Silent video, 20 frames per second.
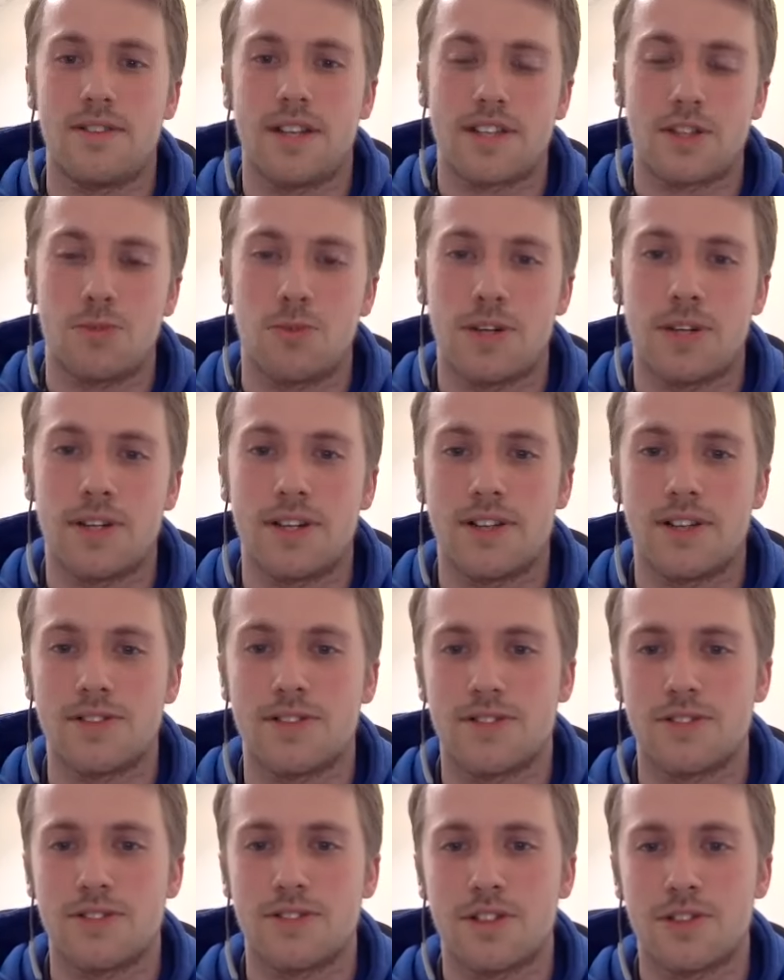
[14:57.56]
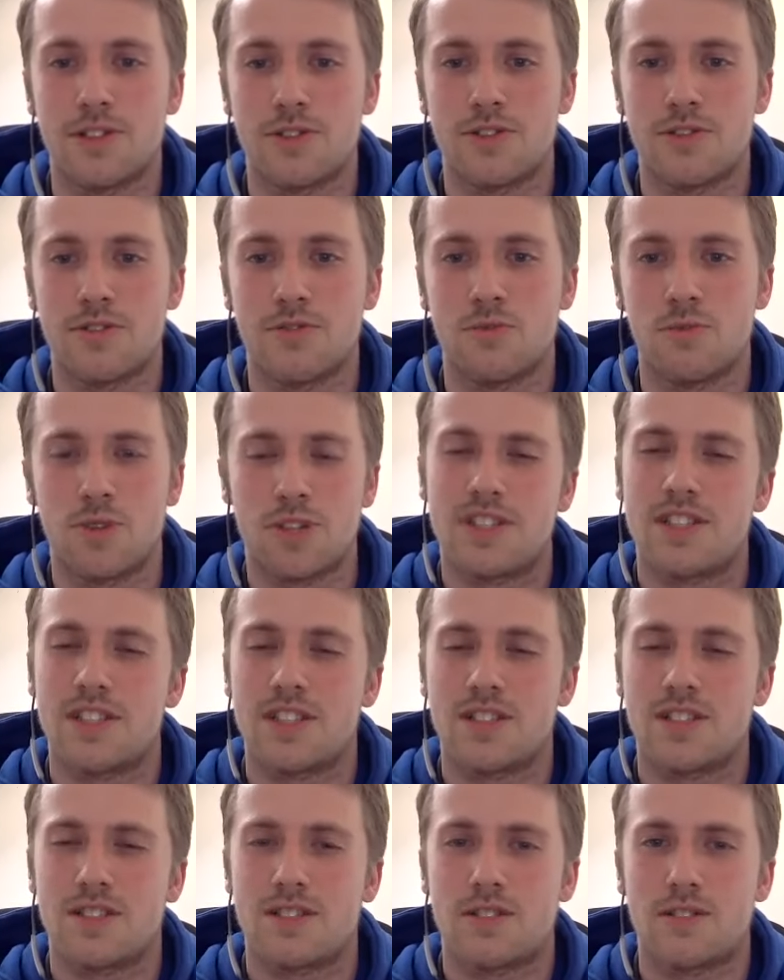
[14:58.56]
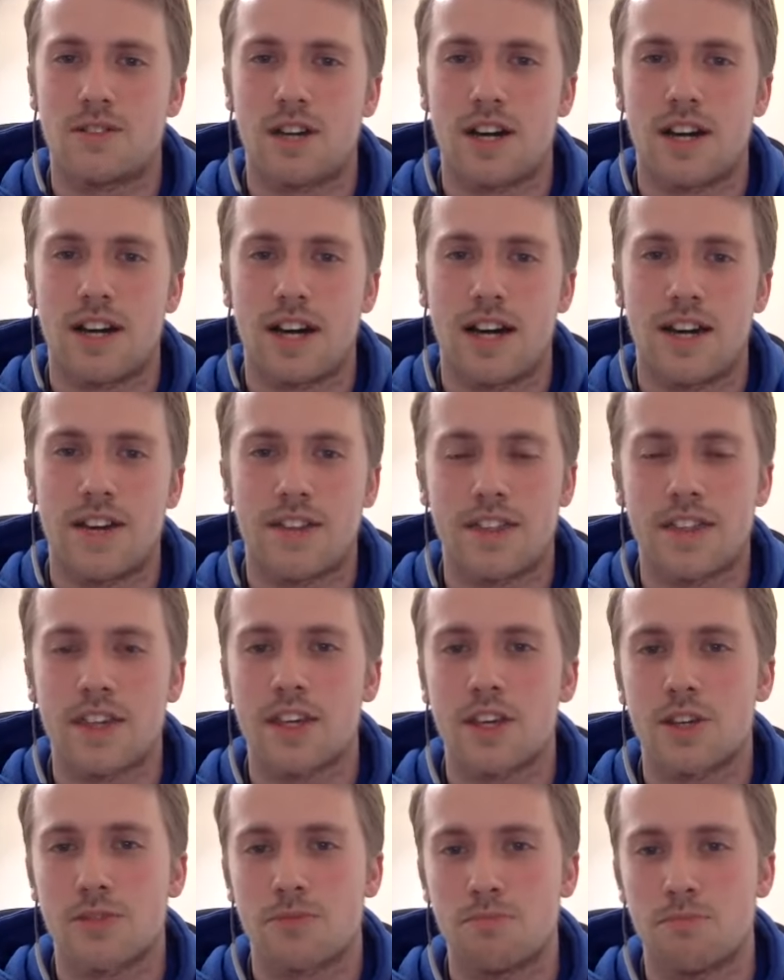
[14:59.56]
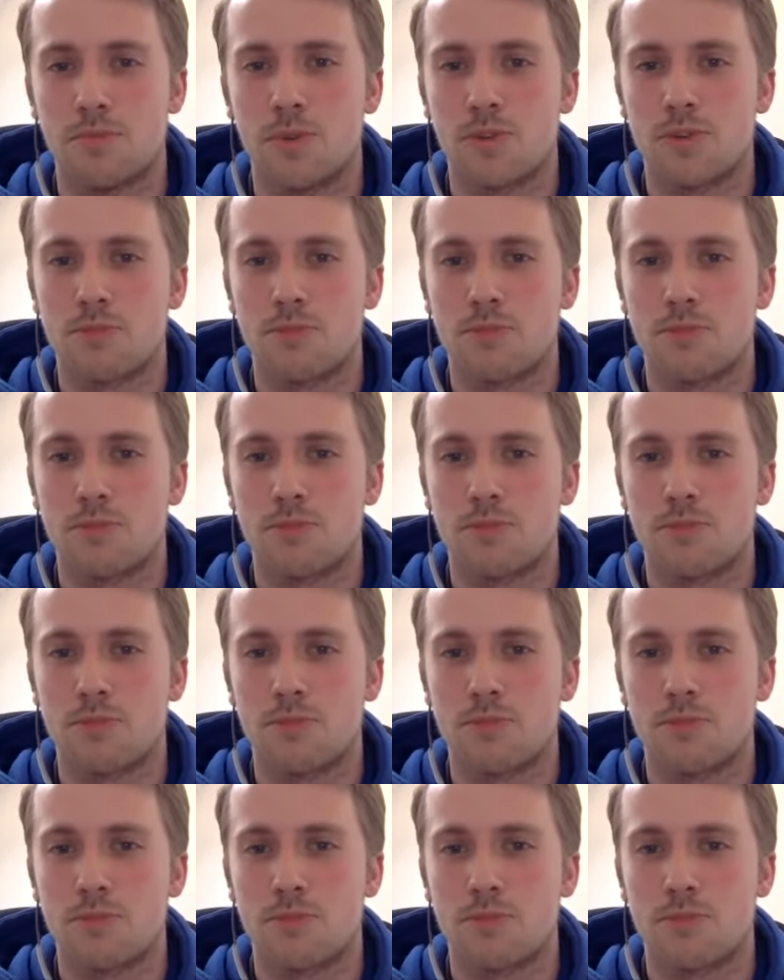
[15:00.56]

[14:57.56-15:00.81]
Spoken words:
the rear delts, which is, I think most